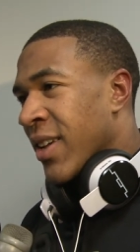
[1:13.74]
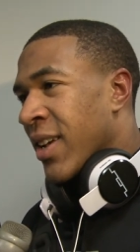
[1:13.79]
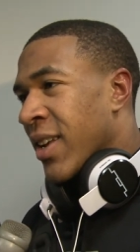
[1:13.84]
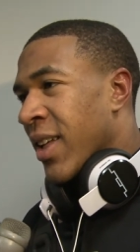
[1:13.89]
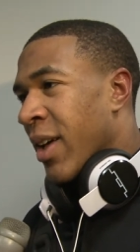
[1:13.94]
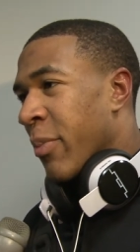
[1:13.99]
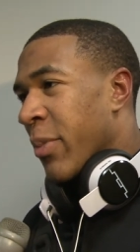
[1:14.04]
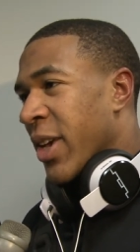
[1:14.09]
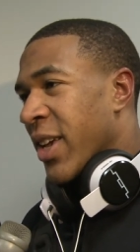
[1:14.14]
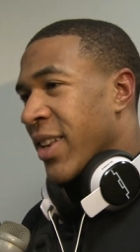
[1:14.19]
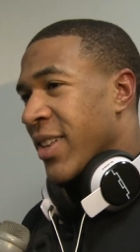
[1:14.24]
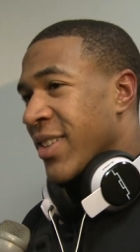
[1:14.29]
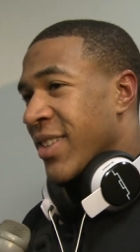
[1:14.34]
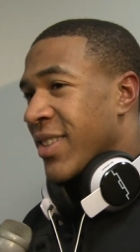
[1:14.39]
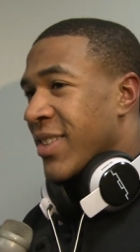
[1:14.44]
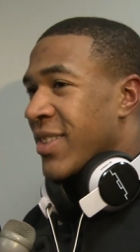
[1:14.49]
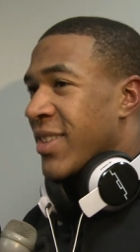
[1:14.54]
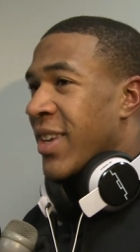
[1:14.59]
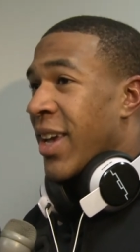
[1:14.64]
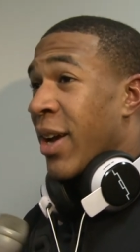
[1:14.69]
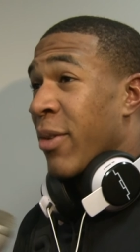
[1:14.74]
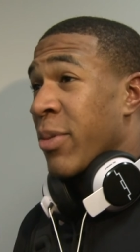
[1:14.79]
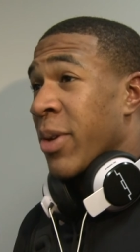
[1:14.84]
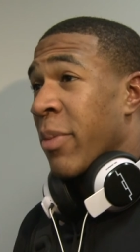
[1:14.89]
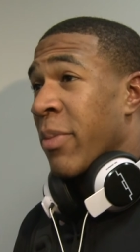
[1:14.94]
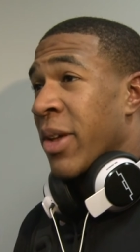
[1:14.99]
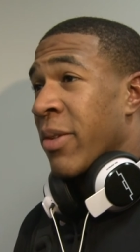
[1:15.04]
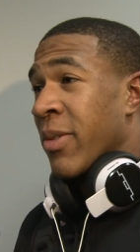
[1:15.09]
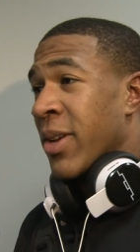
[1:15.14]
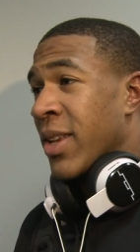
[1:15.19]
I mean, yeah, We I
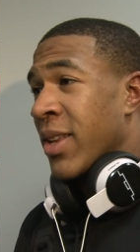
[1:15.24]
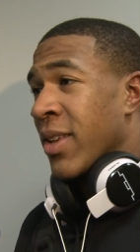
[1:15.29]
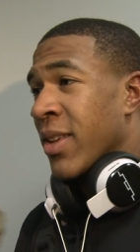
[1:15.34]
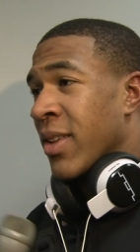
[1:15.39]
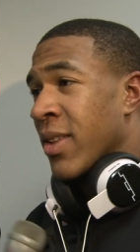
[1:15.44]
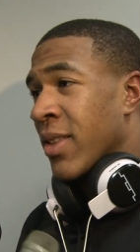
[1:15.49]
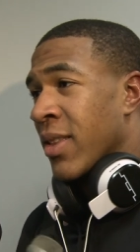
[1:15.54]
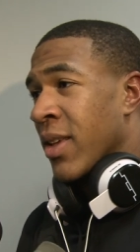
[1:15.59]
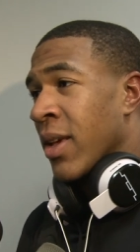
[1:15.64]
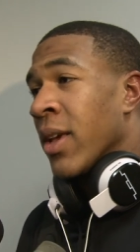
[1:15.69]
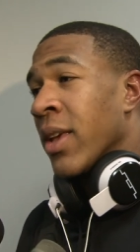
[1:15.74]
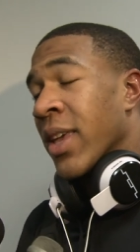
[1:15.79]
mean, we, back.